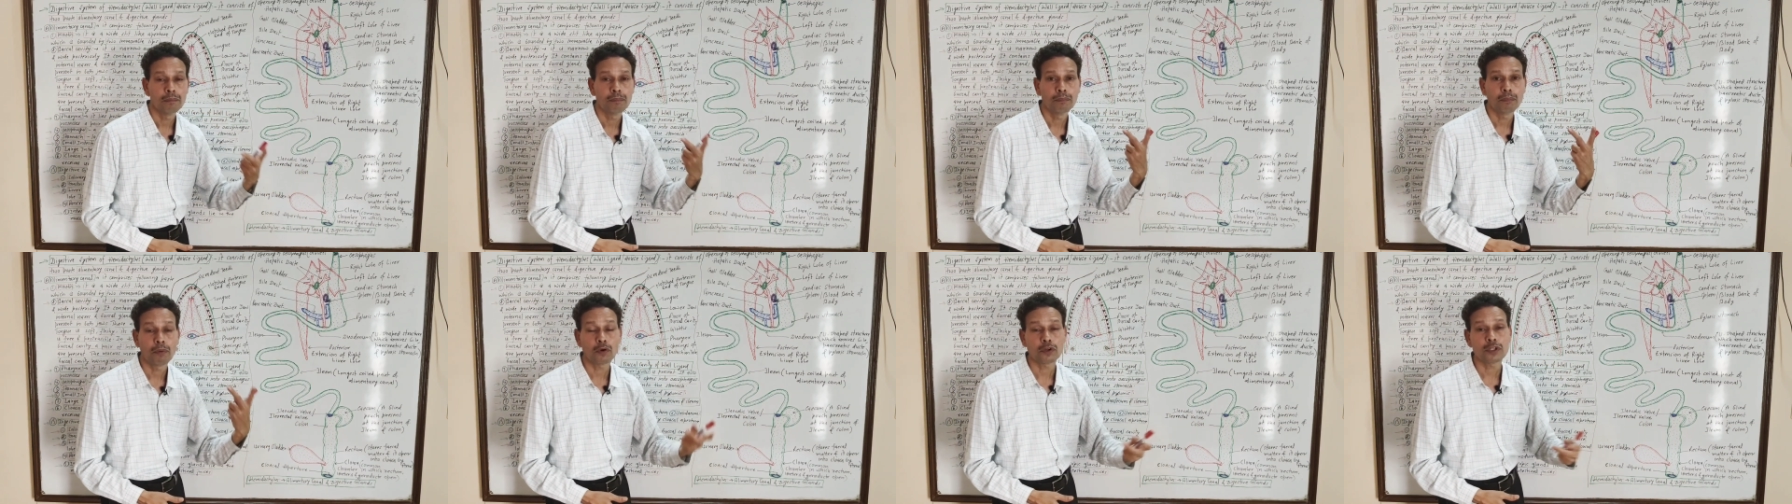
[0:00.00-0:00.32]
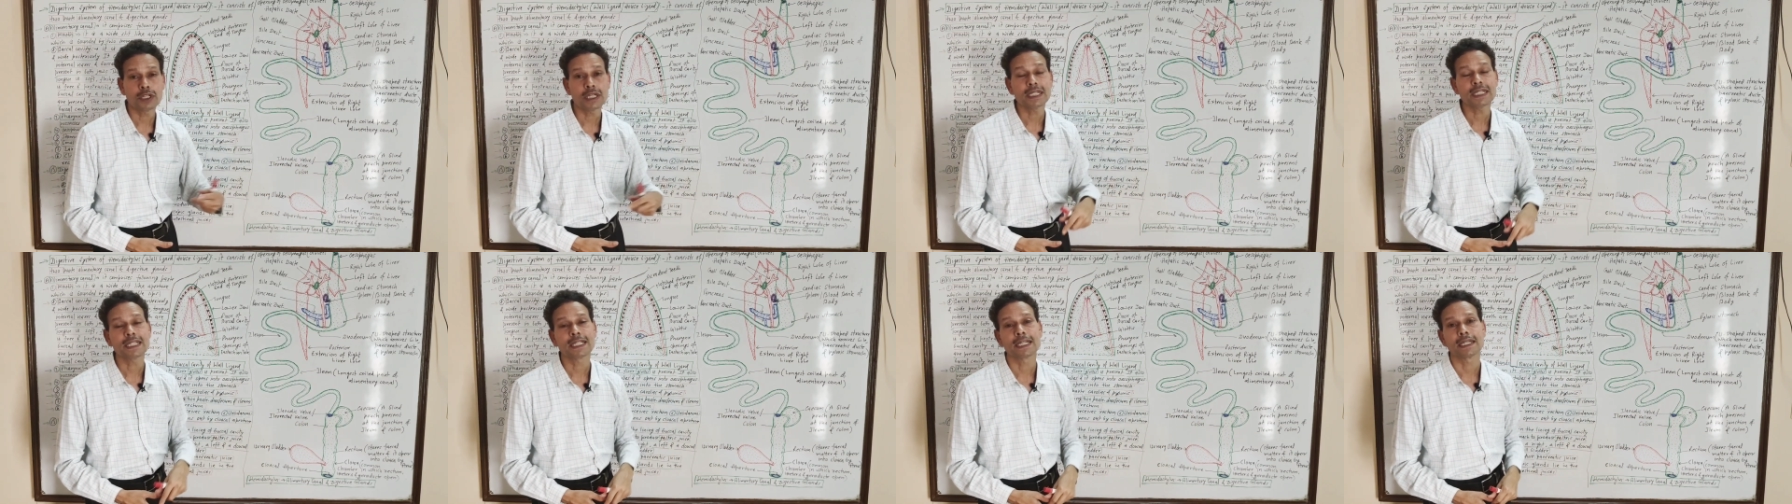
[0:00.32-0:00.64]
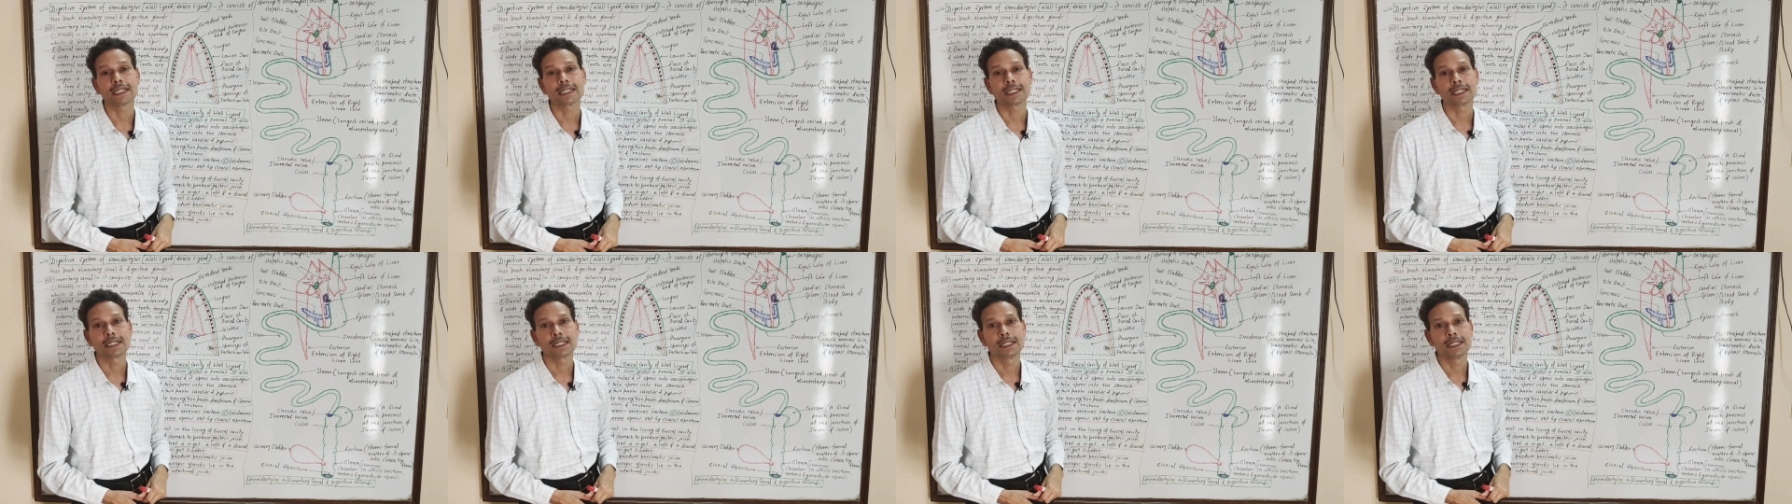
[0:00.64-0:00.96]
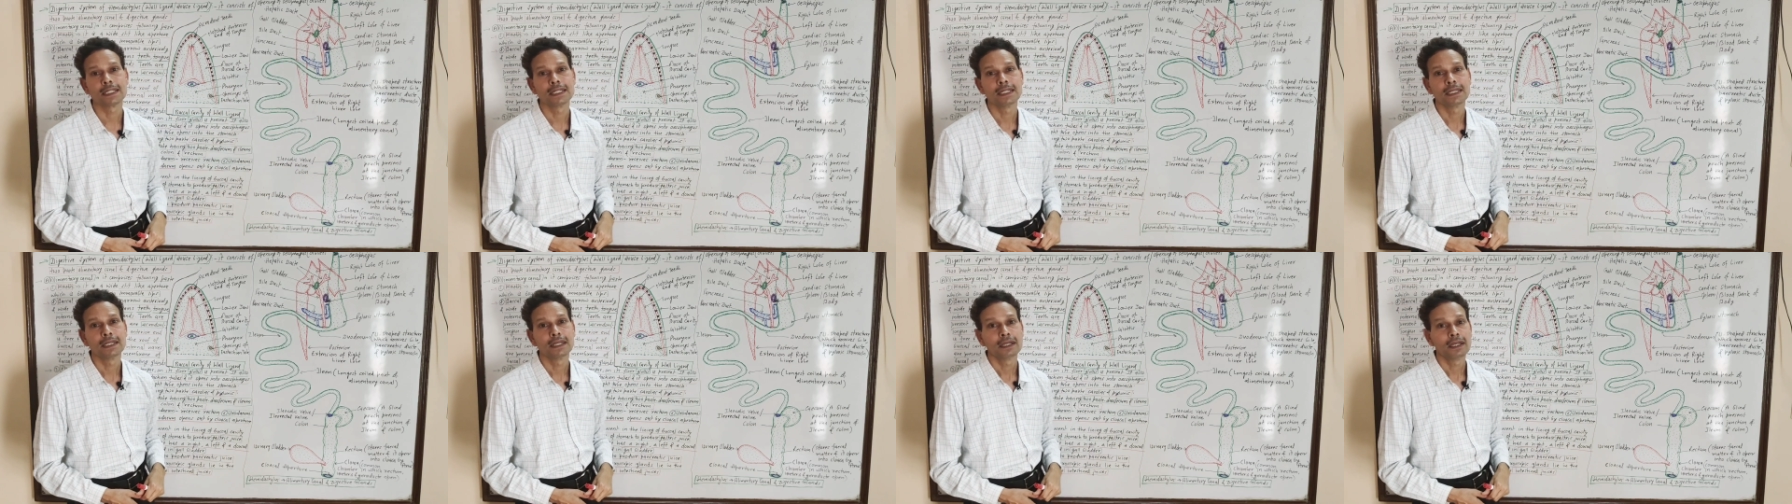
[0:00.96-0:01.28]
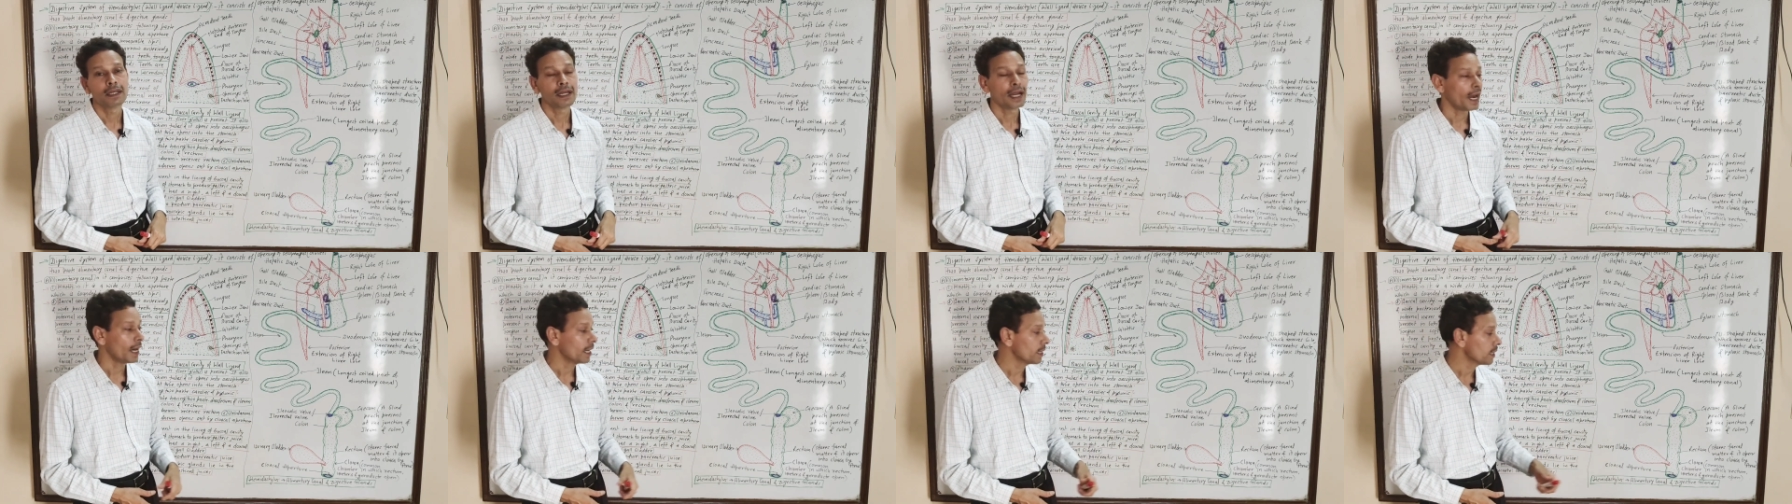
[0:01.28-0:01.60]
possesses
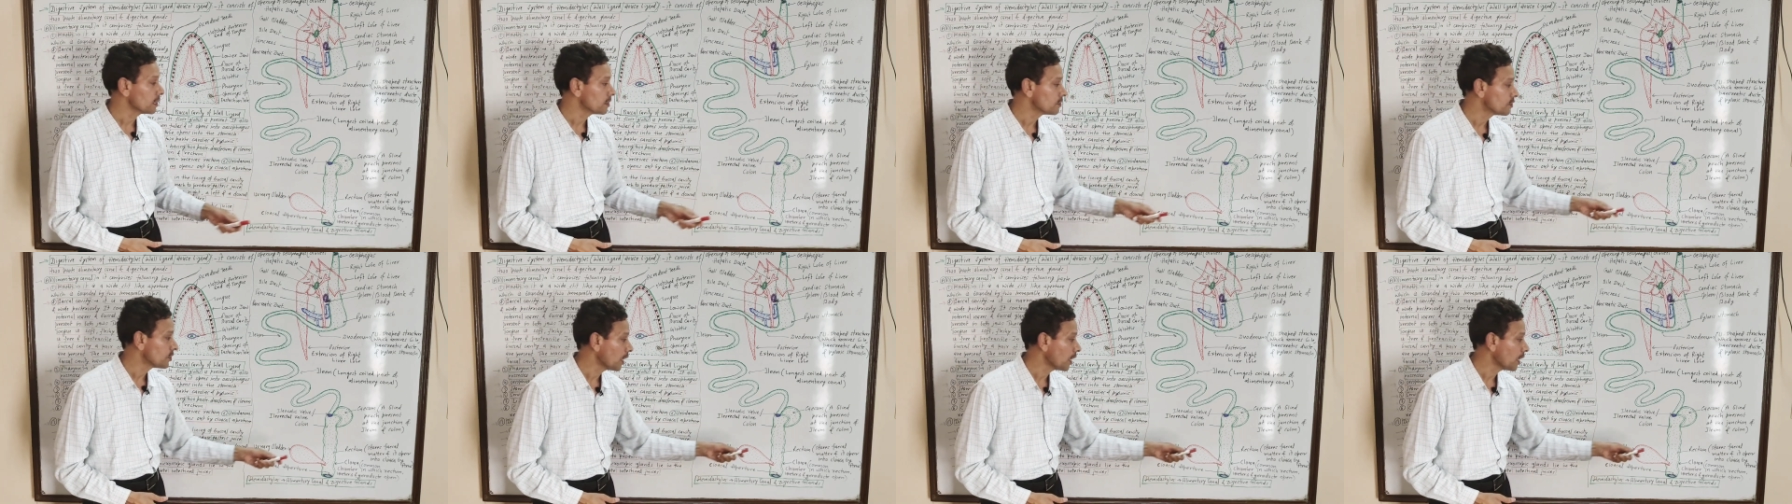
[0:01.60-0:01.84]
at the